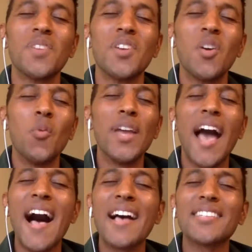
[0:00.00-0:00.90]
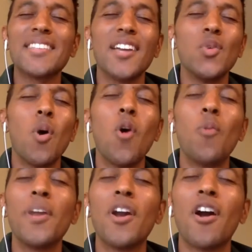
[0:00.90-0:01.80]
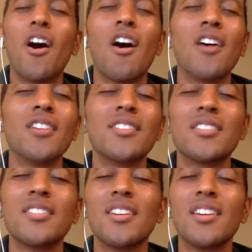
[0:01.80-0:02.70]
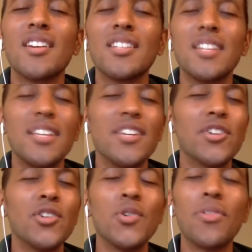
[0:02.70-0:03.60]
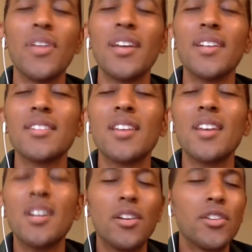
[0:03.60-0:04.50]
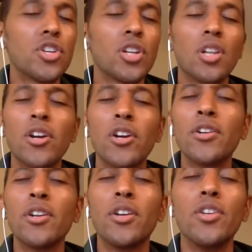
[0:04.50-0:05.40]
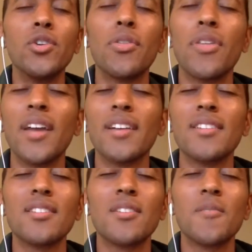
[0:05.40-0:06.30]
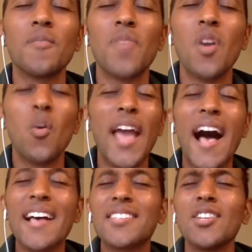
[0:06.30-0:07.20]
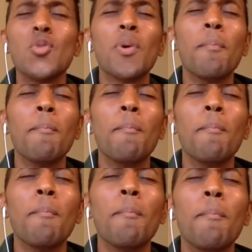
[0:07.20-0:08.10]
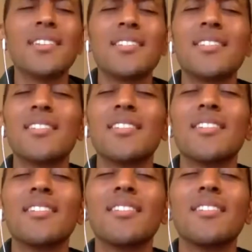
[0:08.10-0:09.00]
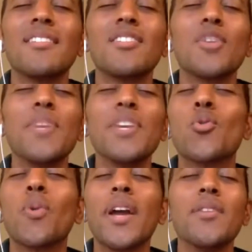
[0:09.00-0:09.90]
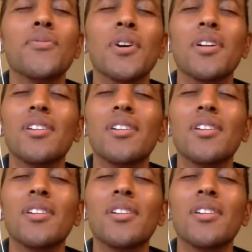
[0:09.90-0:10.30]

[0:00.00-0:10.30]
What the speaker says: We ask that you open our hearts to hear new things, to learn new things. We ask that you remind us to be grateful.